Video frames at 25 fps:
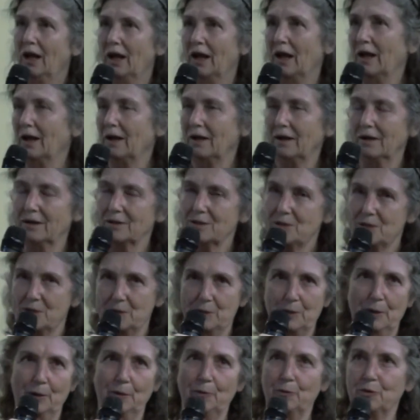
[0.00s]
And
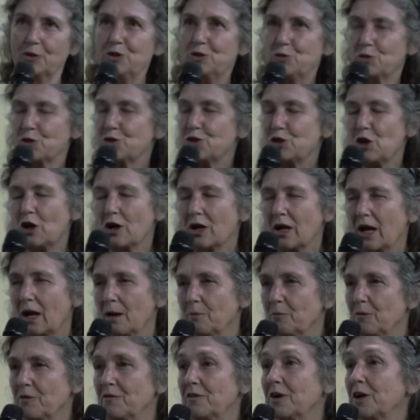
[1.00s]
which will shock you,
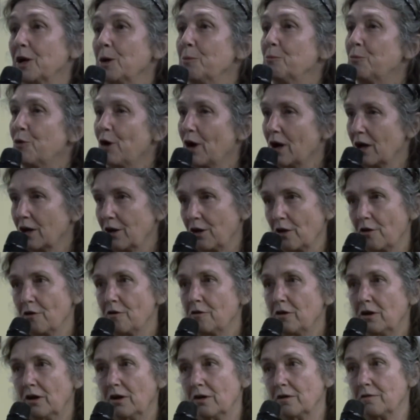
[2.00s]
I'm a very proud
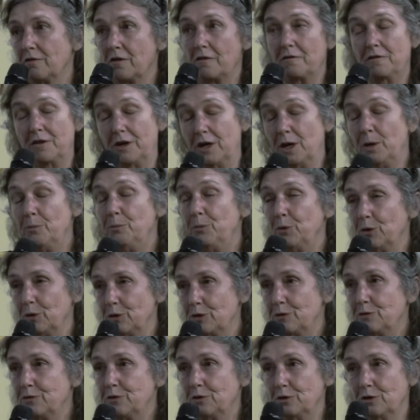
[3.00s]
owner of a very
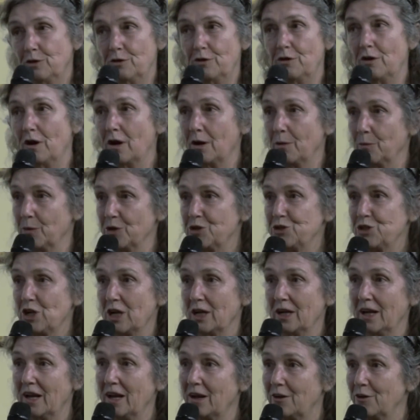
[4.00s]
beautiful Quran, which I
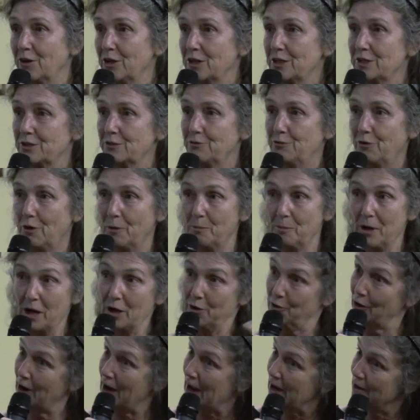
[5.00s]
inherited from my
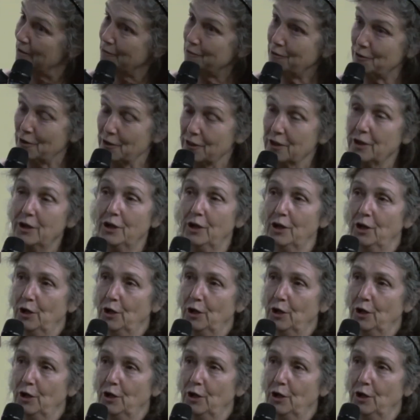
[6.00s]
grandfather,